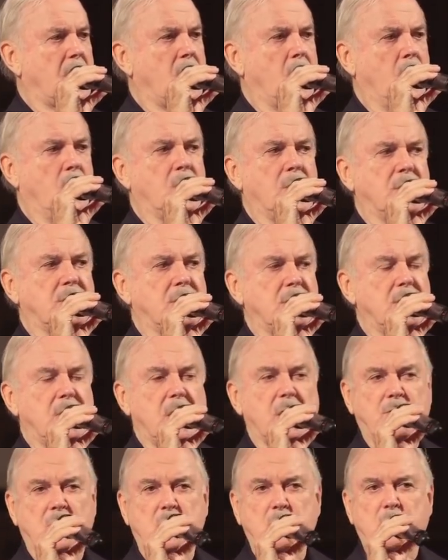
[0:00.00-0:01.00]
who had
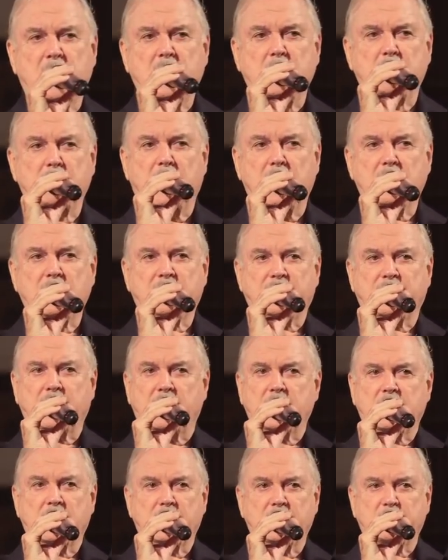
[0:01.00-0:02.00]
never been made
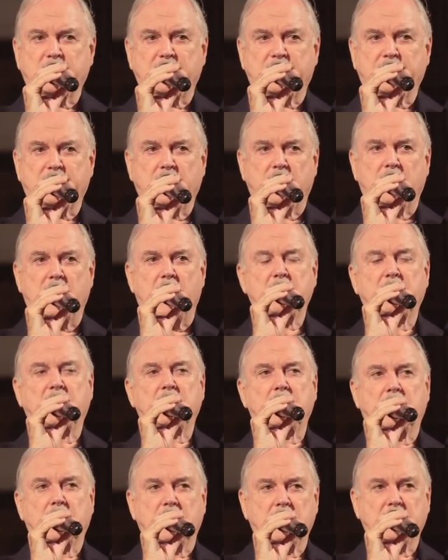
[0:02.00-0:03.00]
fun of before. I
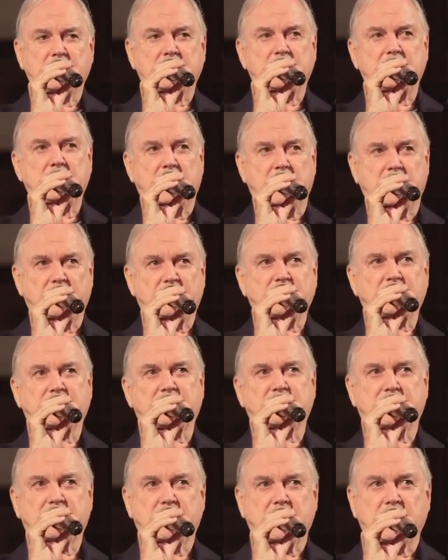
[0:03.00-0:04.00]
mean, I had never
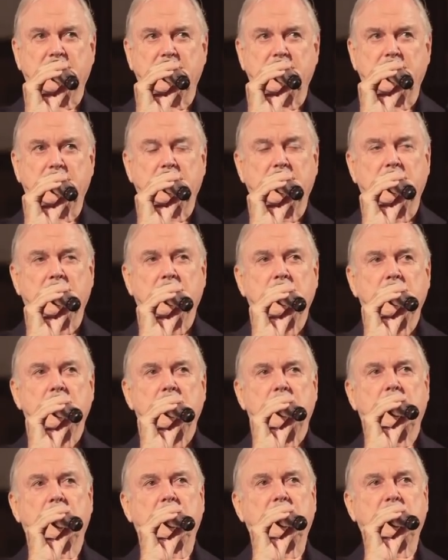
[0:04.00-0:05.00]
seen
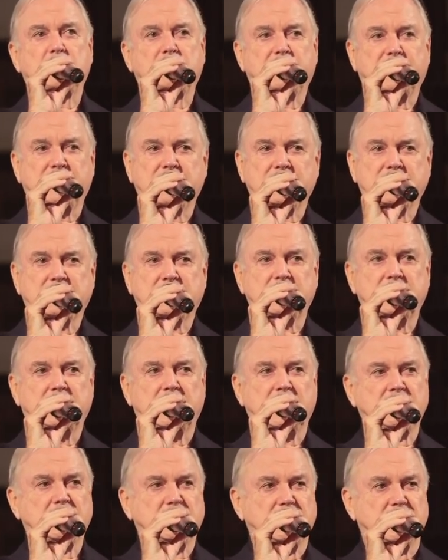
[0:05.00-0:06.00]
an
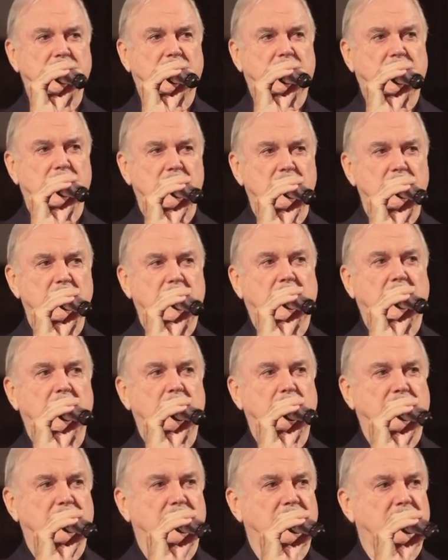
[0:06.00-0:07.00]
impersonation, a comic
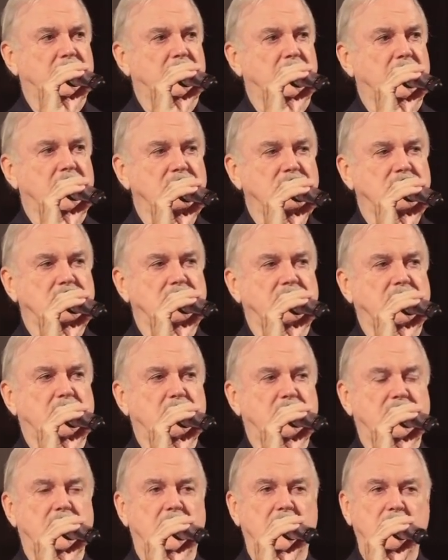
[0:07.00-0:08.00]
impersonation of a
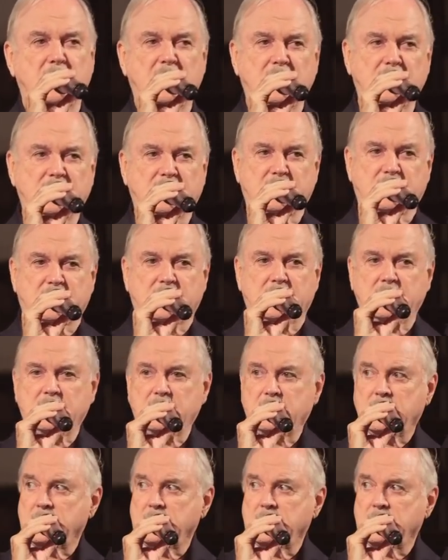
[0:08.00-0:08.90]
prime minister,